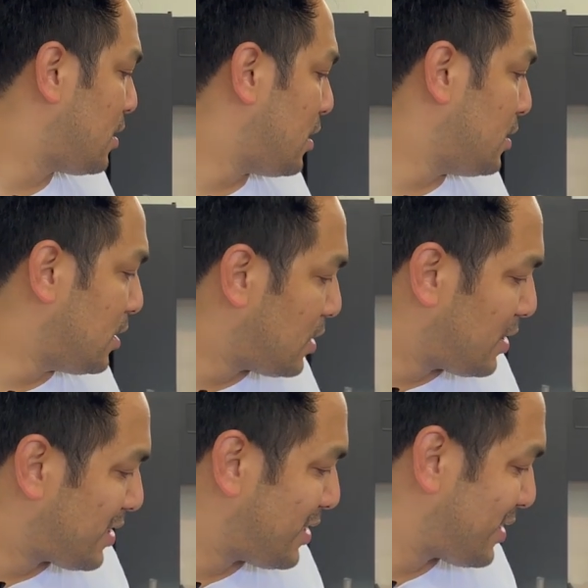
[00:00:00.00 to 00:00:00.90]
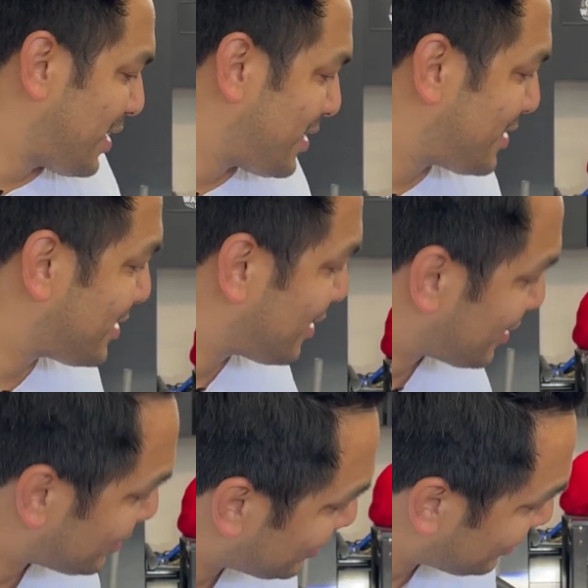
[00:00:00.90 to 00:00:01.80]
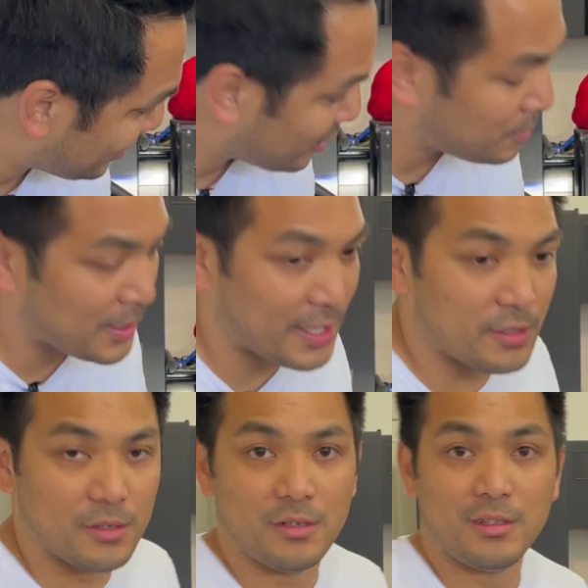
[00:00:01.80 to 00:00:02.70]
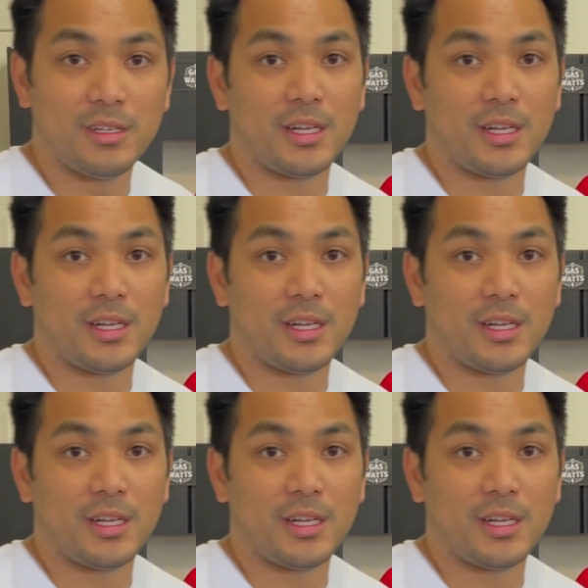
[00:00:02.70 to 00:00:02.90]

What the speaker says: Anything can get stuck underneath your pedal.